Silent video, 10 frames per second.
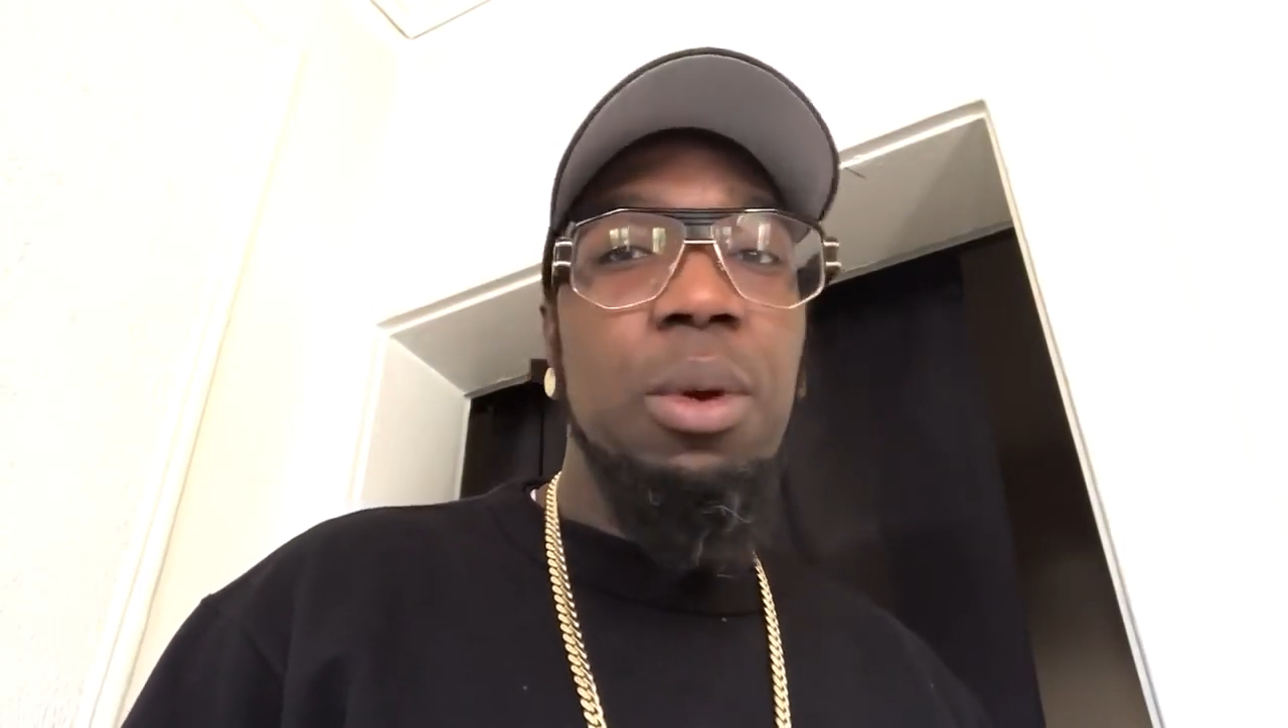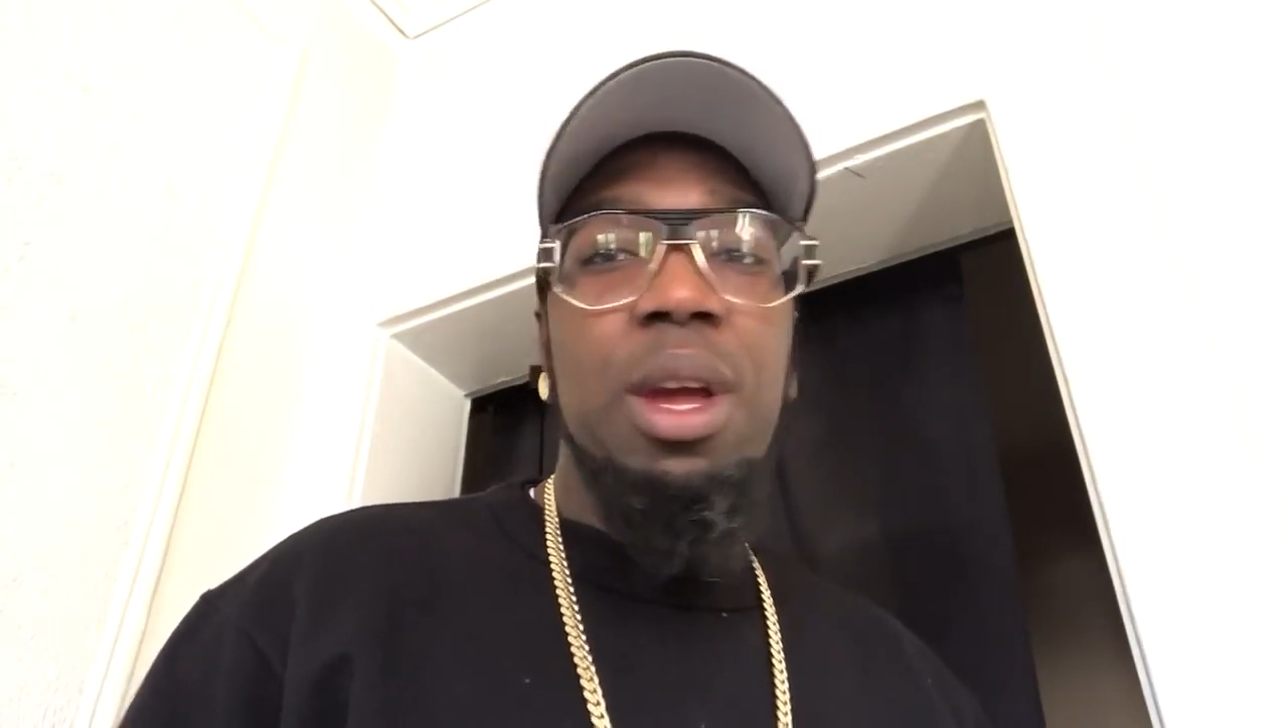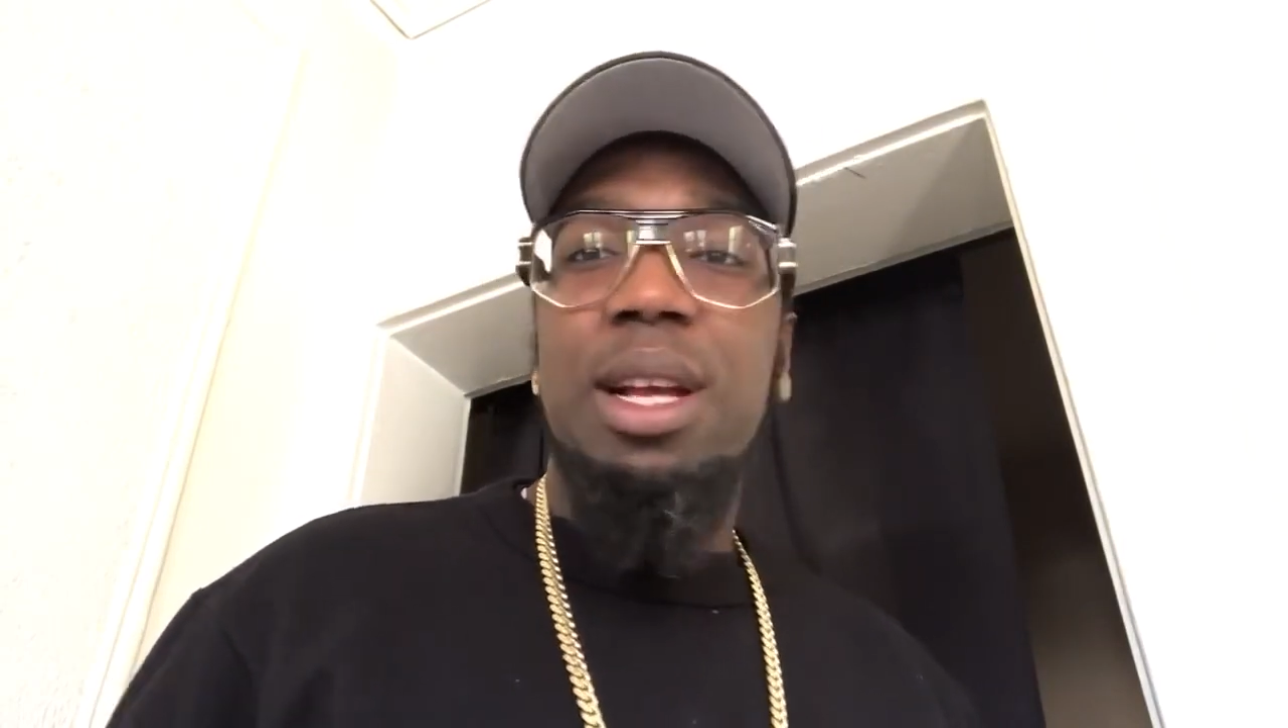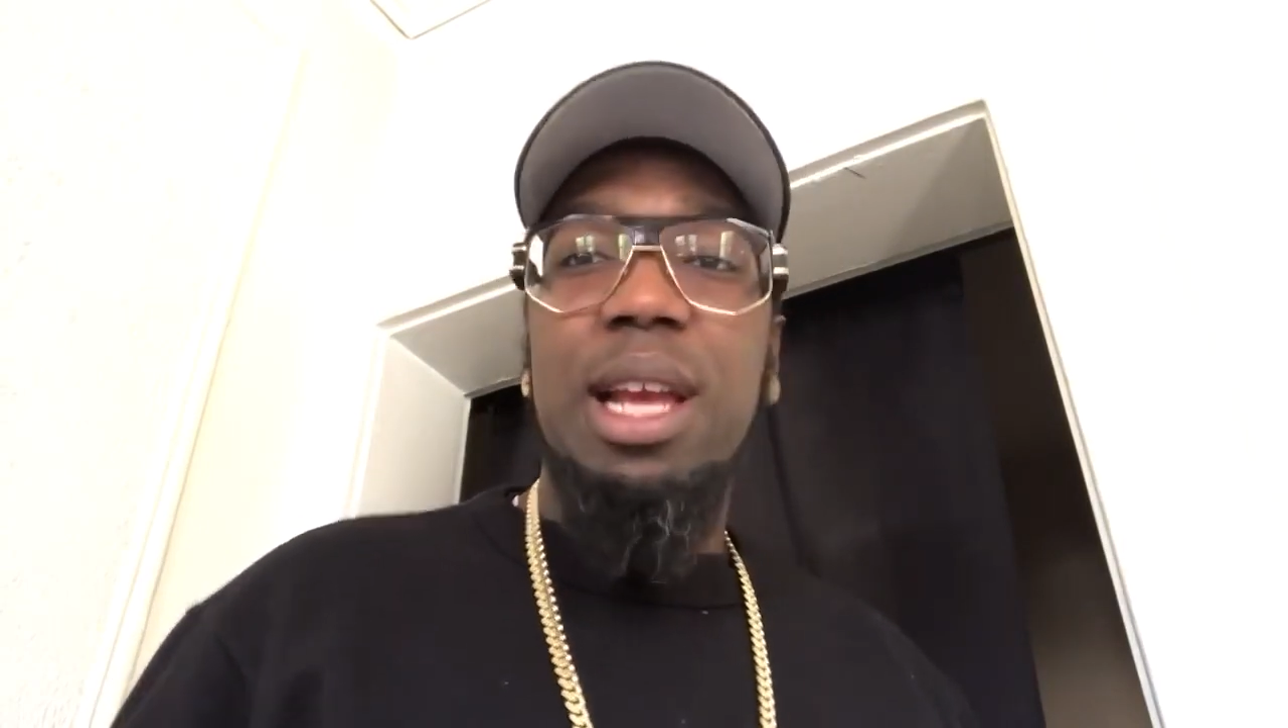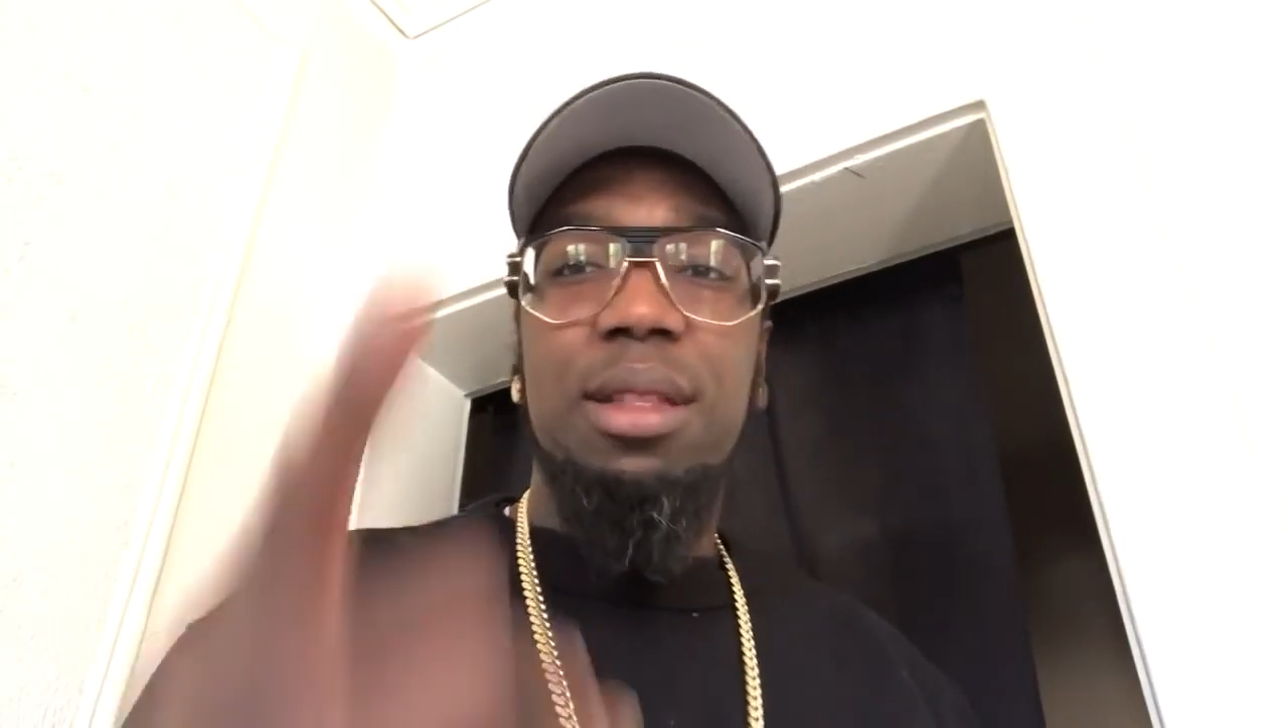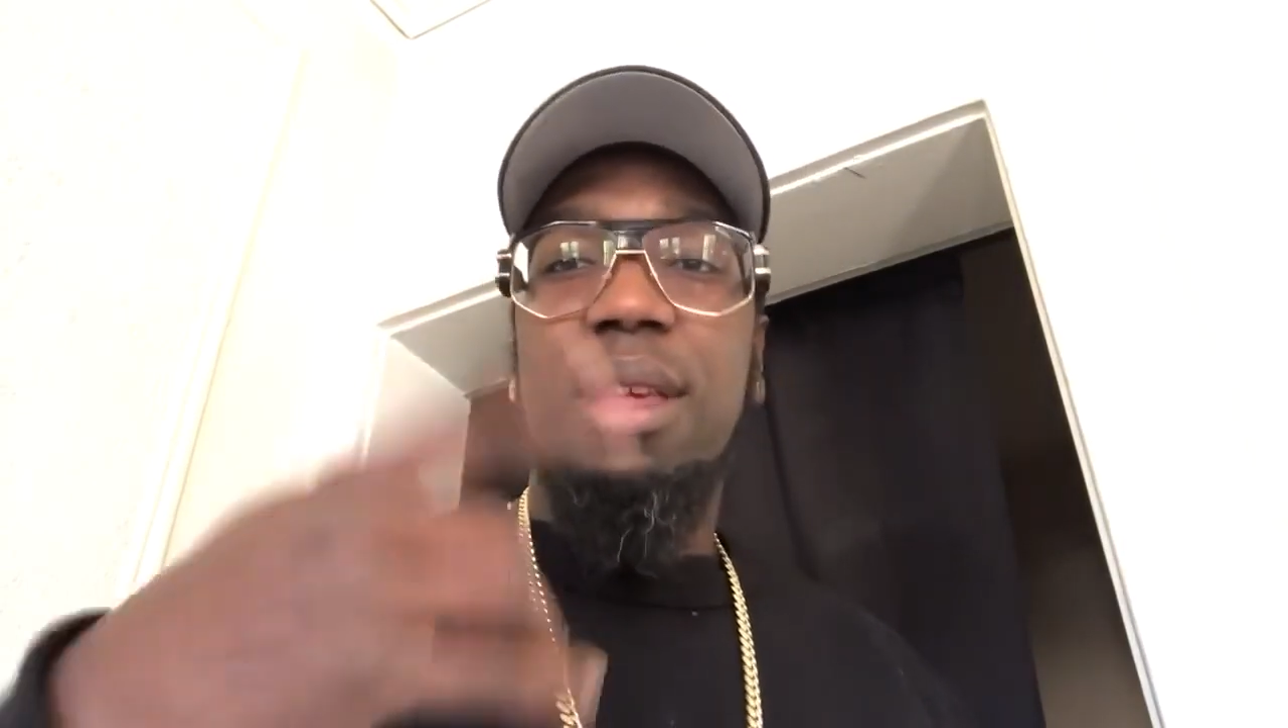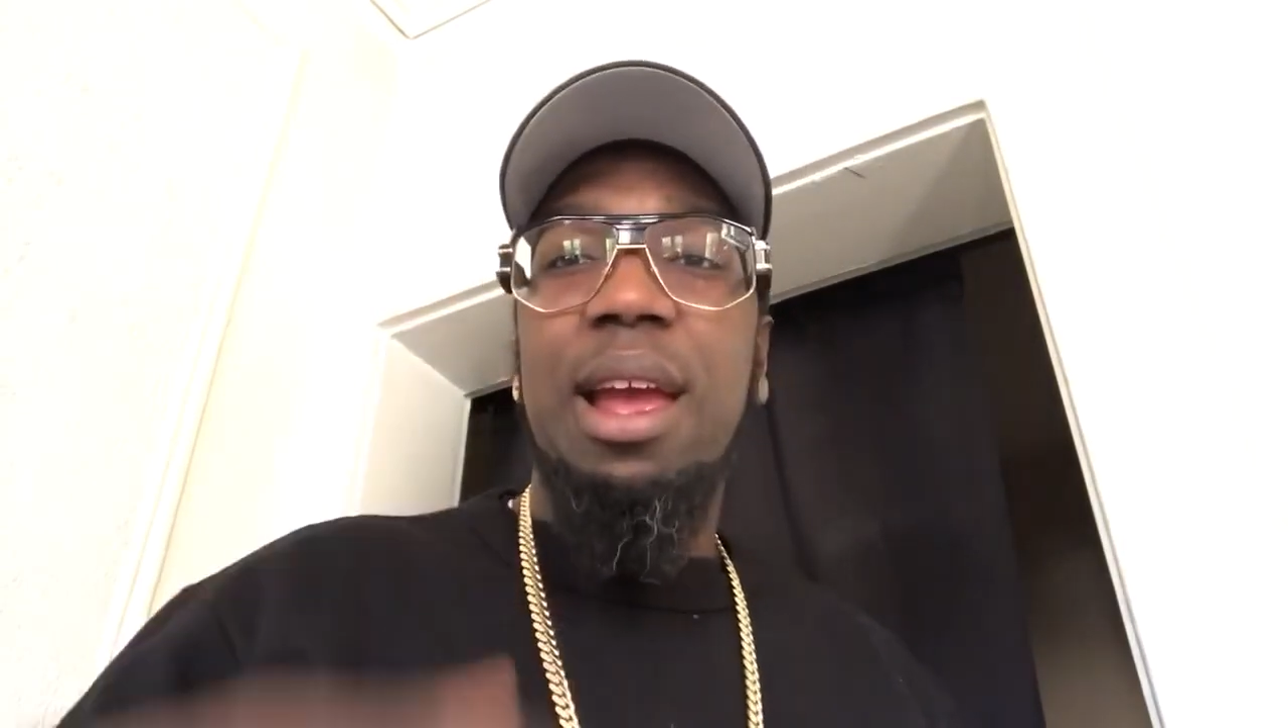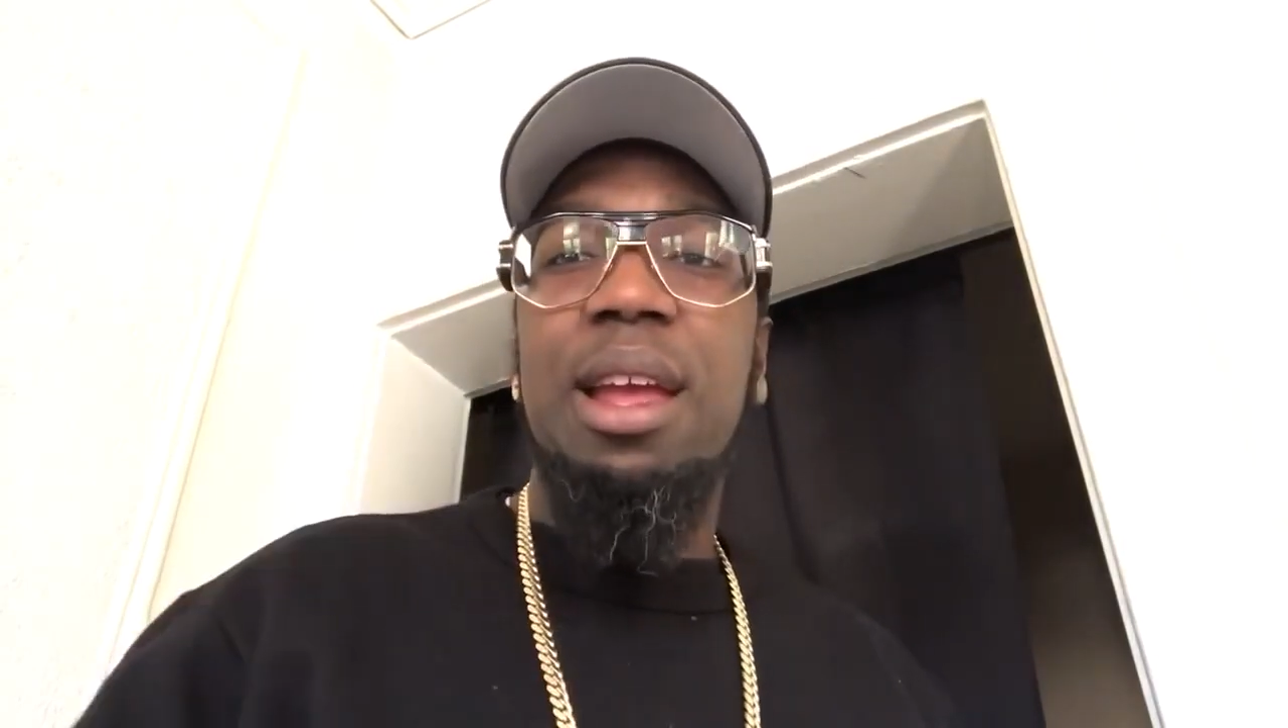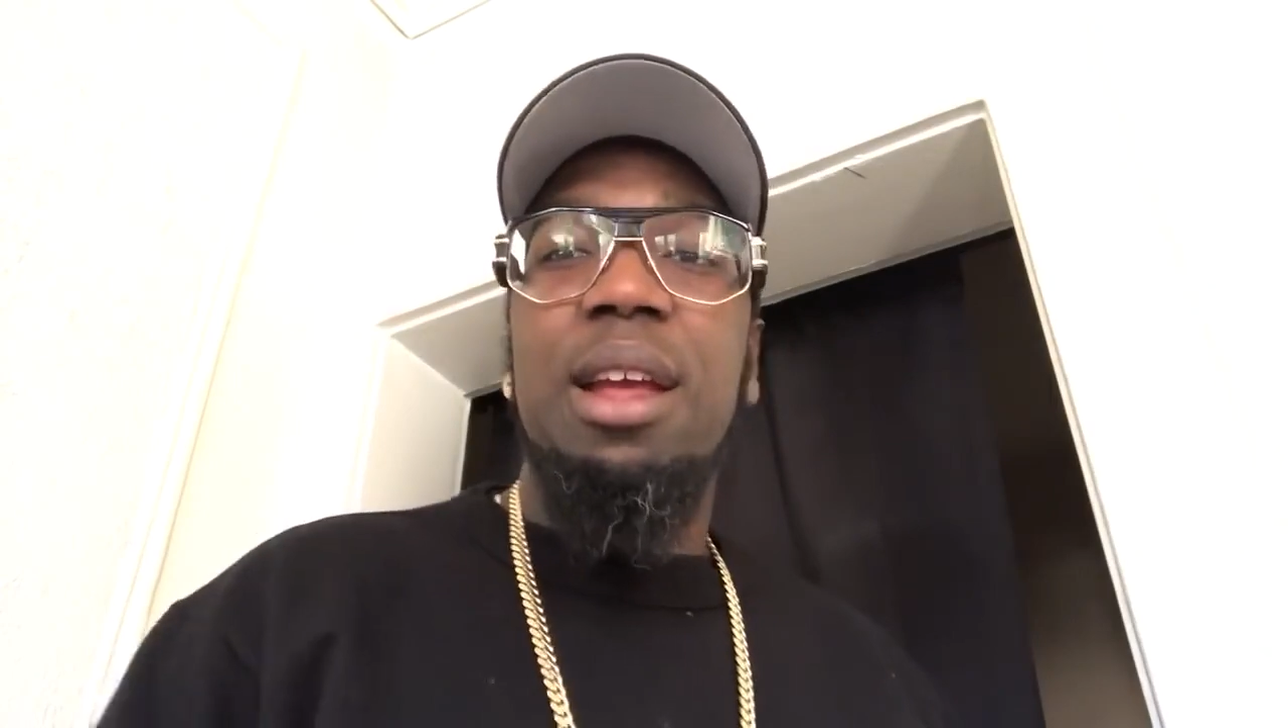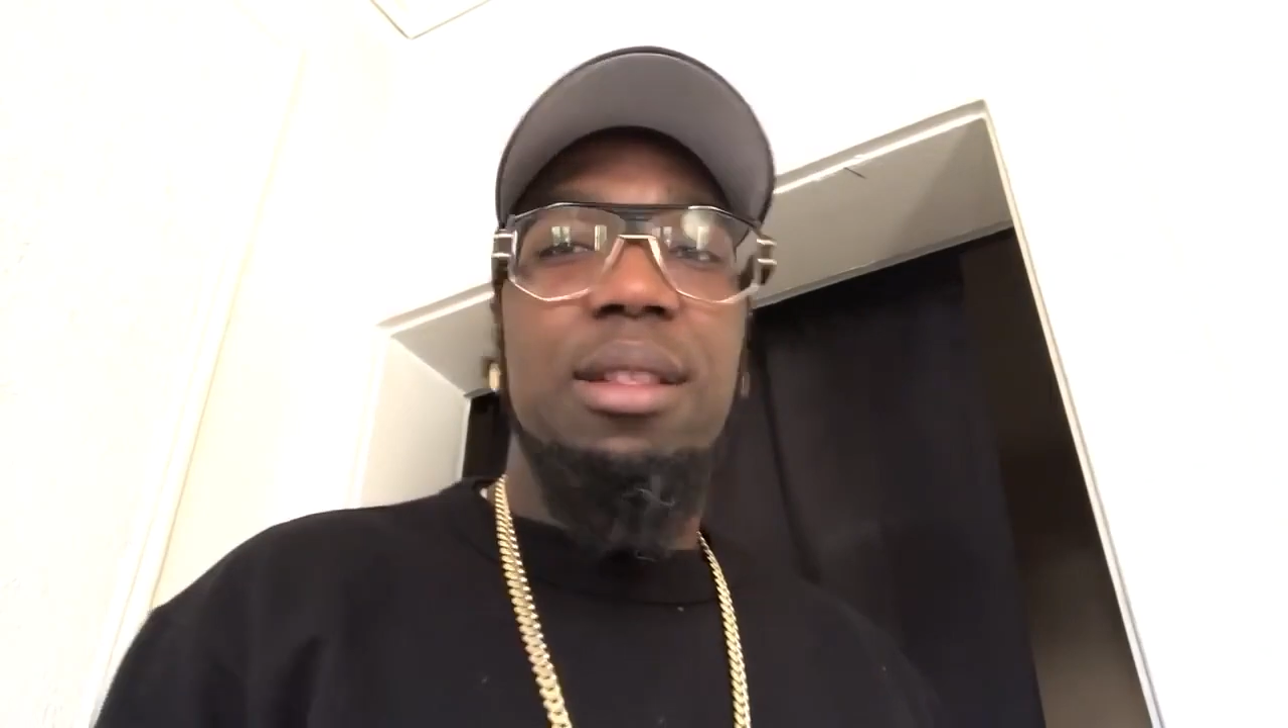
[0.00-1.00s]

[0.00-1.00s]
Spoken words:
Because they say